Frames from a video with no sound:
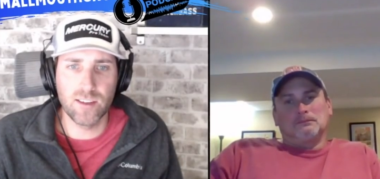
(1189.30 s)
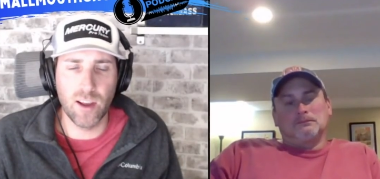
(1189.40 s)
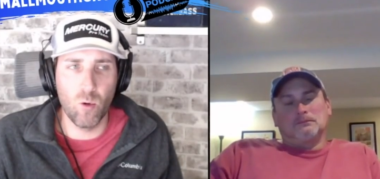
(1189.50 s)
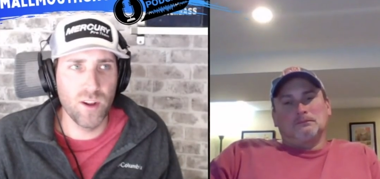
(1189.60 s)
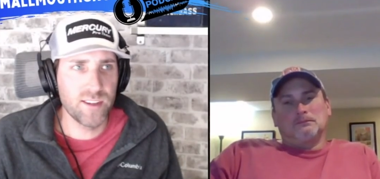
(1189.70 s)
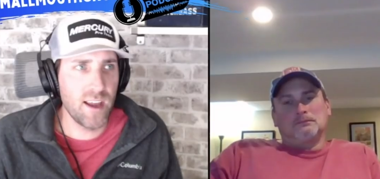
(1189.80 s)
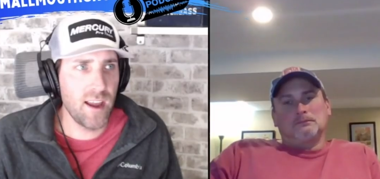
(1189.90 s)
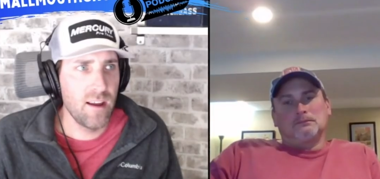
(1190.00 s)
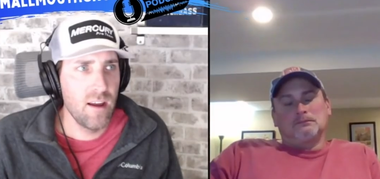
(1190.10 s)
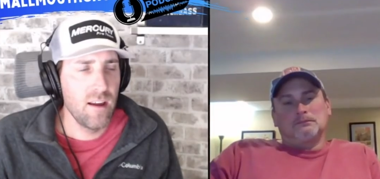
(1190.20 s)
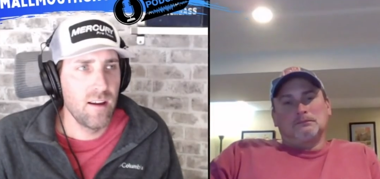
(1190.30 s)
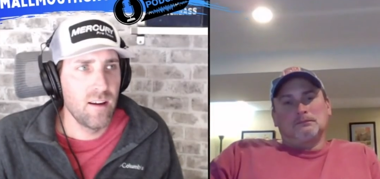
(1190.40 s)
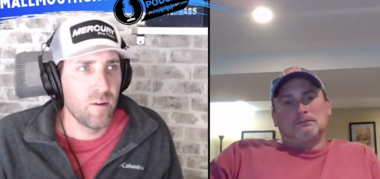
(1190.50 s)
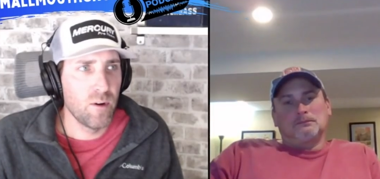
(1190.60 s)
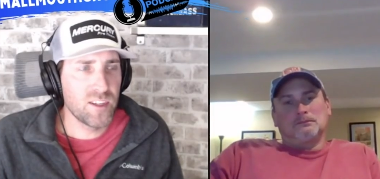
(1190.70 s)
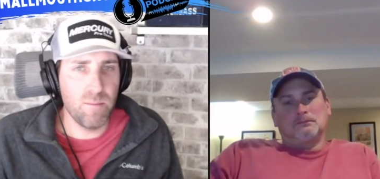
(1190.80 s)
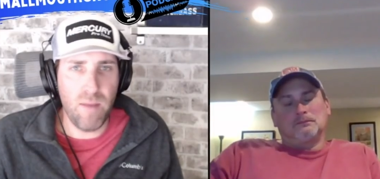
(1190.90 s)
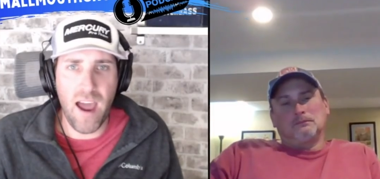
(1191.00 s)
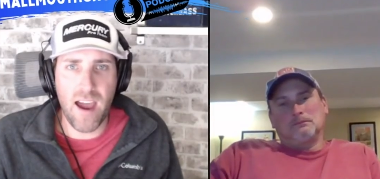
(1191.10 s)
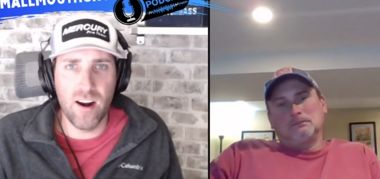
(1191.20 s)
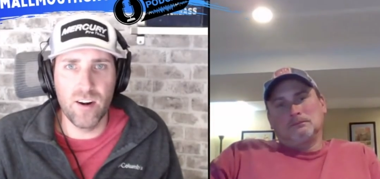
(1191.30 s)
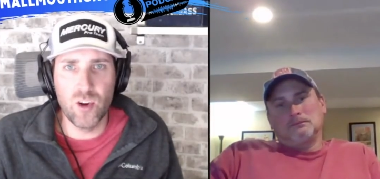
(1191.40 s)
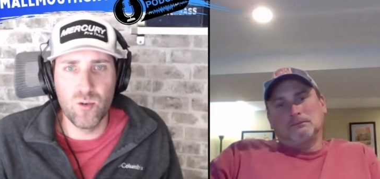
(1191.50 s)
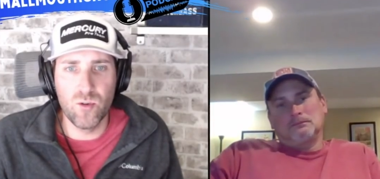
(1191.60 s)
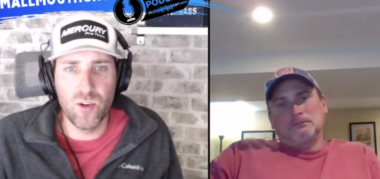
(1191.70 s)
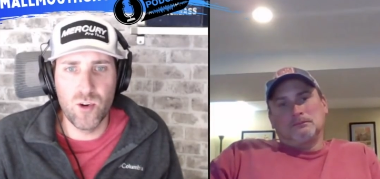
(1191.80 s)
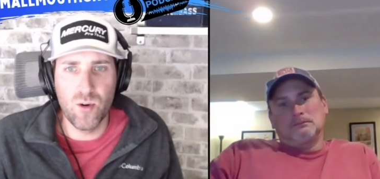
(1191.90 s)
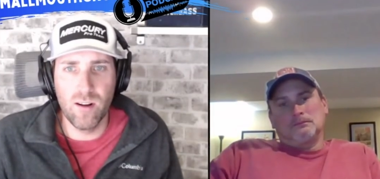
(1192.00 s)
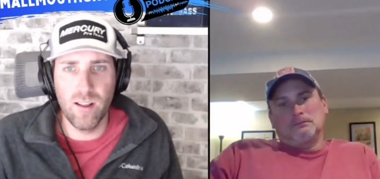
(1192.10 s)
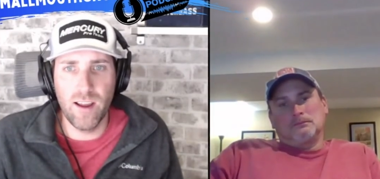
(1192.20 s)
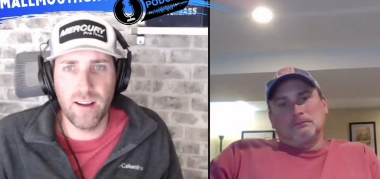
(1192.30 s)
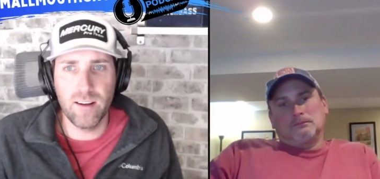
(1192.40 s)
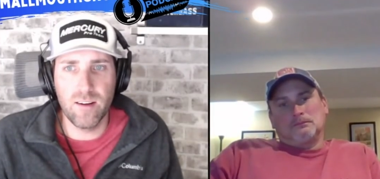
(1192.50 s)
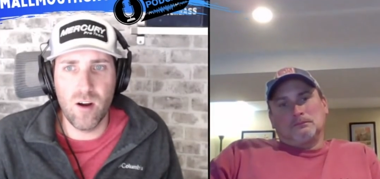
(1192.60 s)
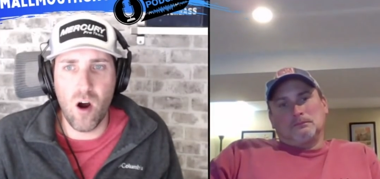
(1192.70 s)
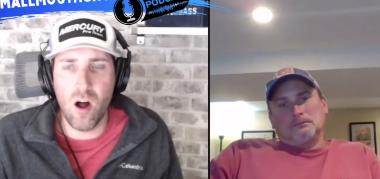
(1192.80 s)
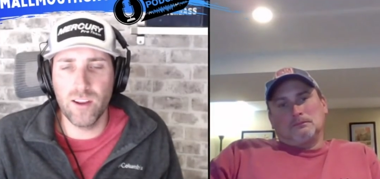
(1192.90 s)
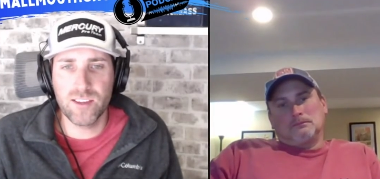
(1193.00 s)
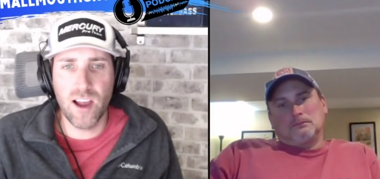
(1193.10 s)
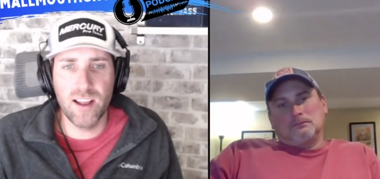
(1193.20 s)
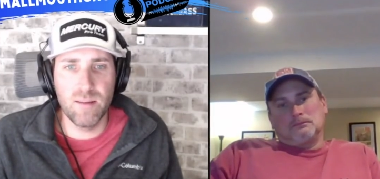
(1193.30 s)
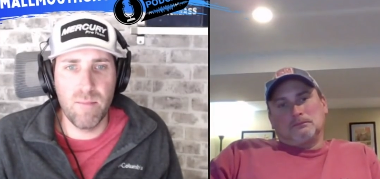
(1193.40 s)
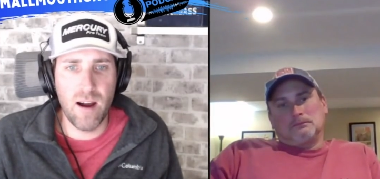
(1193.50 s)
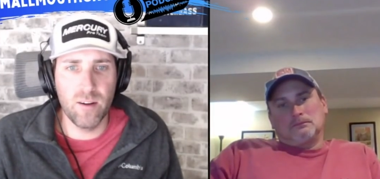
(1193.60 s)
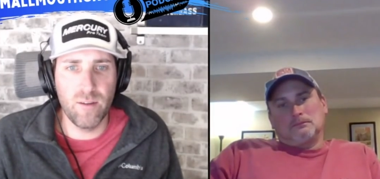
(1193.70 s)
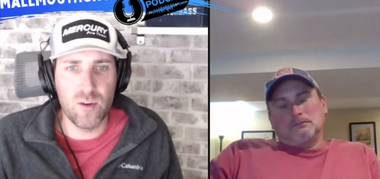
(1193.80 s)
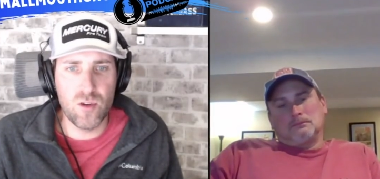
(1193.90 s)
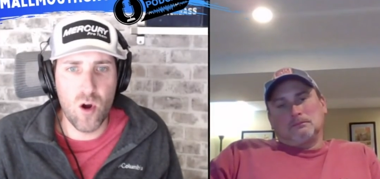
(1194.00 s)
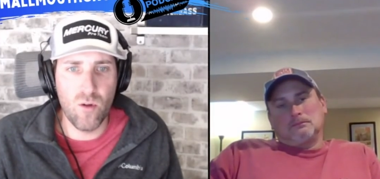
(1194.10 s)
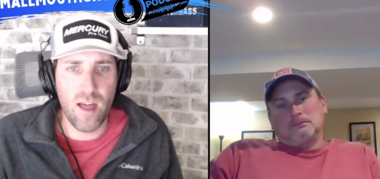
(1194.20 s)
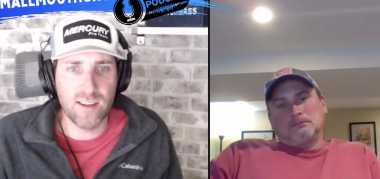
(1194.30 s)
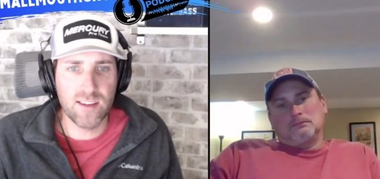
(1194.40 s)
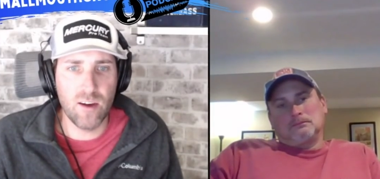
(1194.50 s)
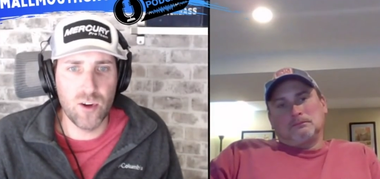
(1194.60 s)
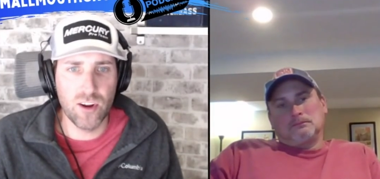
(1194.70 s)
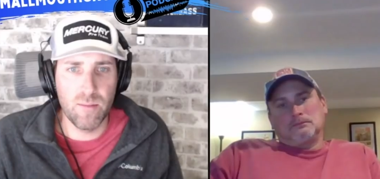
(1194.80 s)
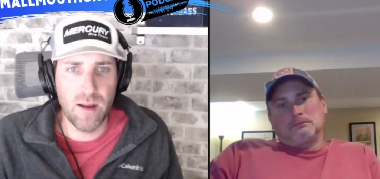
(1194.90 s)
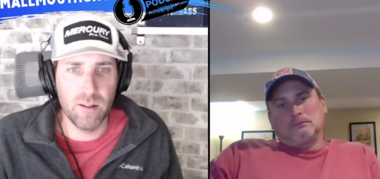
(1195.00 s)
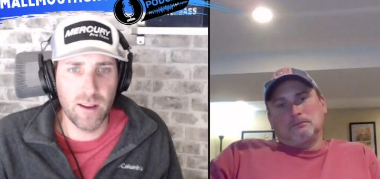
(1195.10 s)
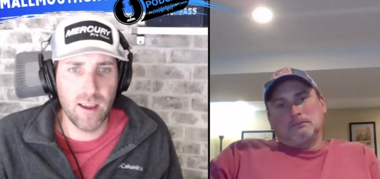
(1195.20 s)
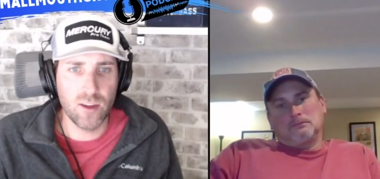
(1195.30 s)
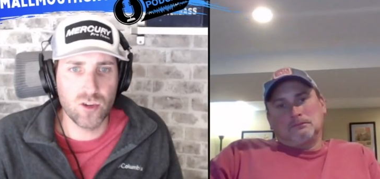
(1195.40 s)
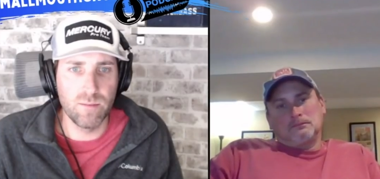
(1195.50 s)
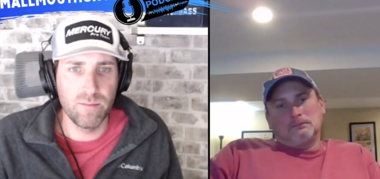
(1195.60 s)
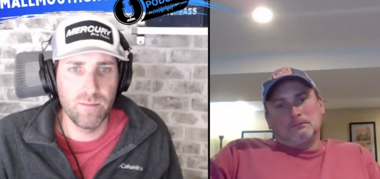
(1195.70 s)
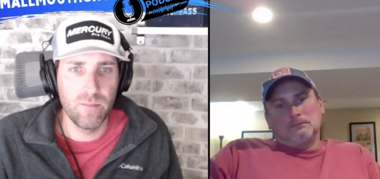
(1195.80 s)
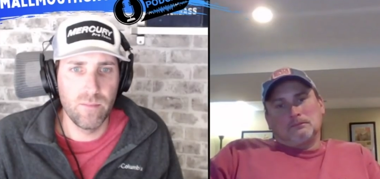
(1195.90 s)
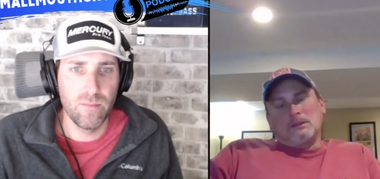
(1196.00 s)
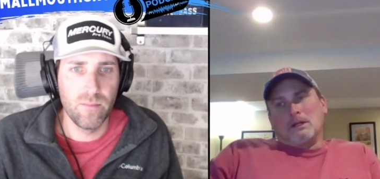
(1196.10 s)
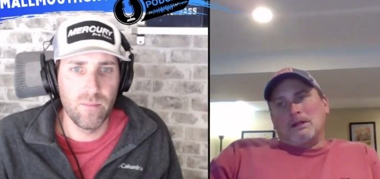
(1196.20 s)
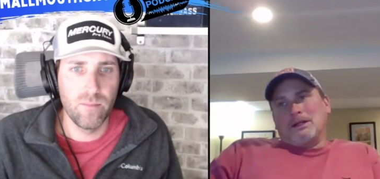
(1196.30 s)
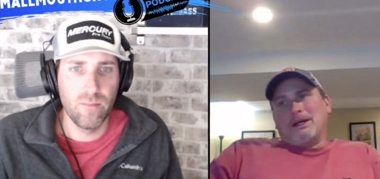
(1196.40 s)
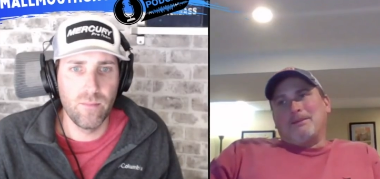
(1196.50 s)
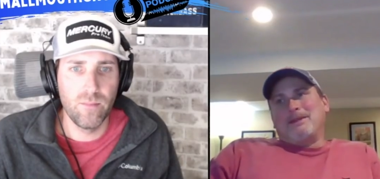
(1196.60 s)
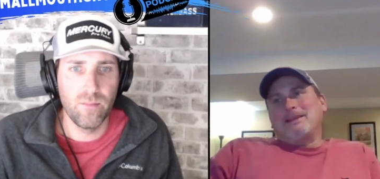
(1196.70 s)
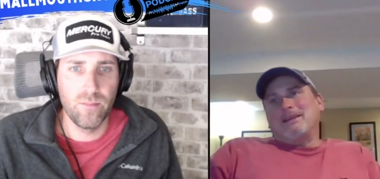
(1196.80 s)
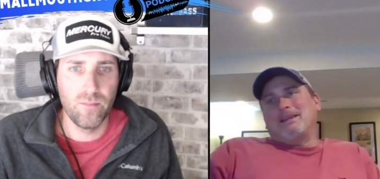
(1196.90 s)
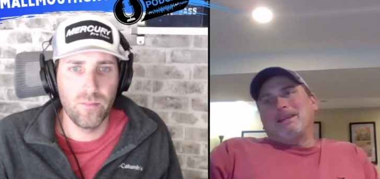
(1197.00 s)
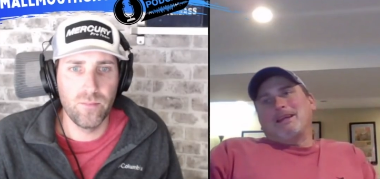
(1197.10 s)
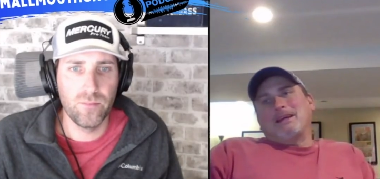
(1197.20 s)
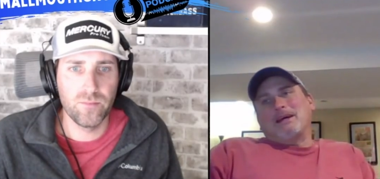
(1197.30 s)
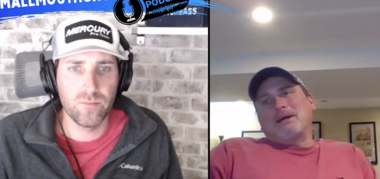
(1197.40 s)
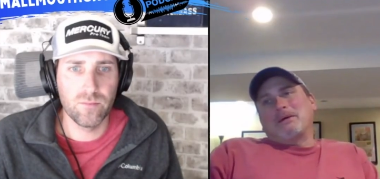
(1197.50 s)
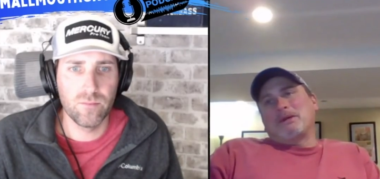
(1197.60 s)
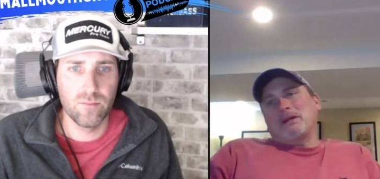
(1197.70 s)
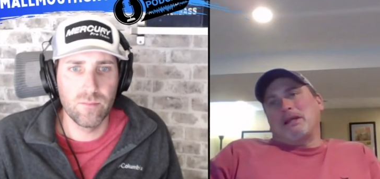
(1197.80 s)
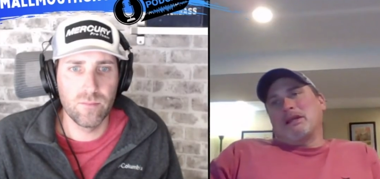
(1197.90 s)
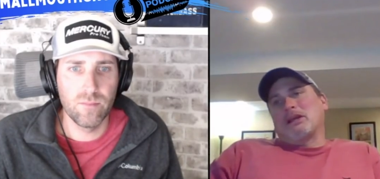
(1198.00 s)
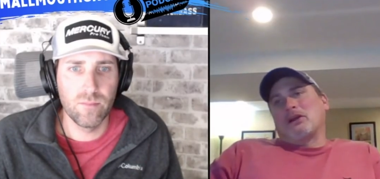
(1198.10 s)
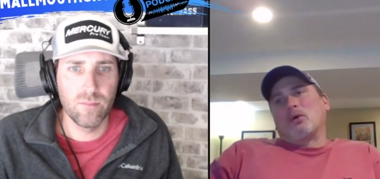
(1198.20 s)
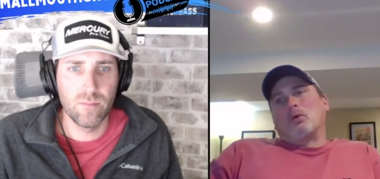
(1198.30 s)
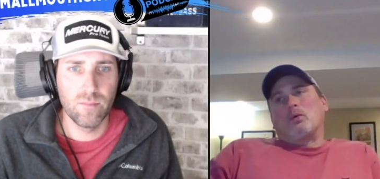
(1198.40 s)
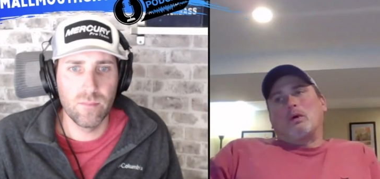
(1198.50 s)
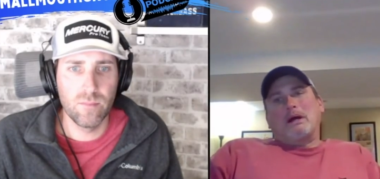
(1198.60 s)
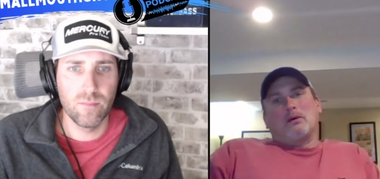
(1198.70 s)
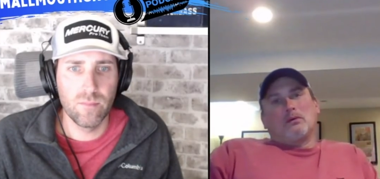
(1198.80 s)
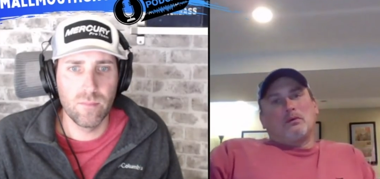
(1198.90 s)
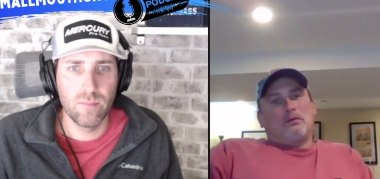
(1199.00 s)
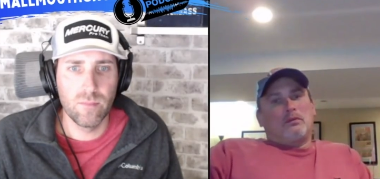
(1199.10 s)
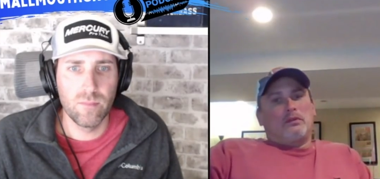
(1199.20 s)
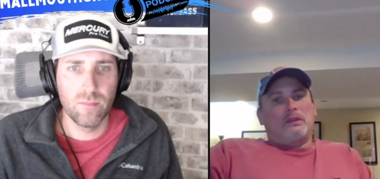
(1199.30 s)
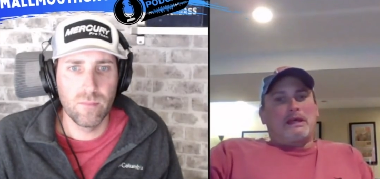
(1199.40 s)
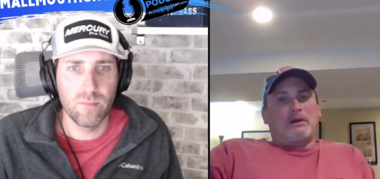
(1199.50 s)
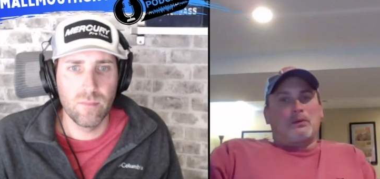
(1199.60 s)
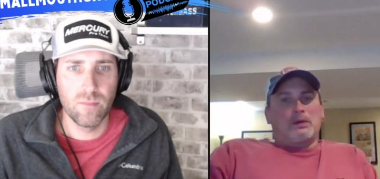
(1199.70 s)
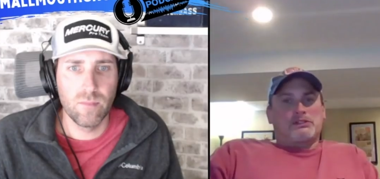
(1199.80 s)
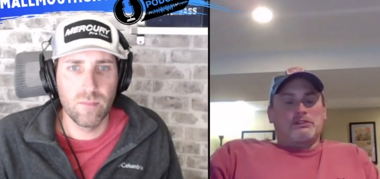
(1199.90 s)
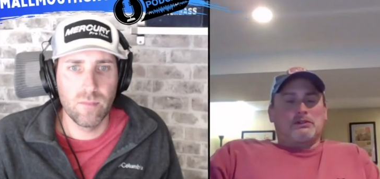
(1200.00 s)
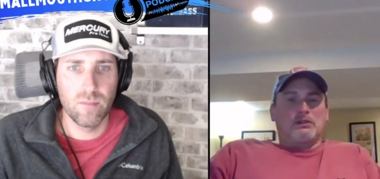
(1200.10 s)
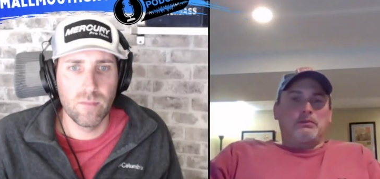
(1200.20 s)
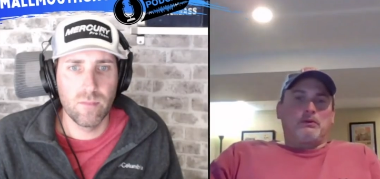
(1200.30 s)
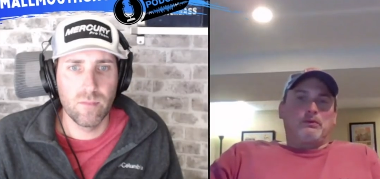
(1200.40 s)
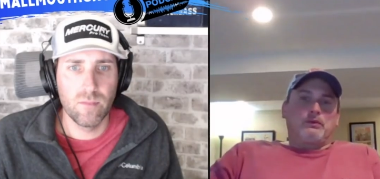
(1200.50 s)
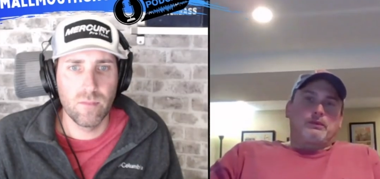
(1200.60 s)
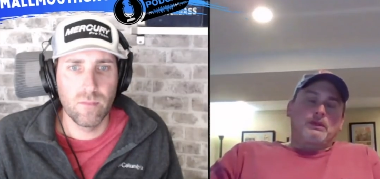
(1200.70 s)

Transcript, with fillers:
Speaker 1: Like, what's a what's a pattern you you are like all excited about if you know that's how you're going to be
Speaker 2: able to catch them? I mean, I, I'm kind of going to go around that question a little bit with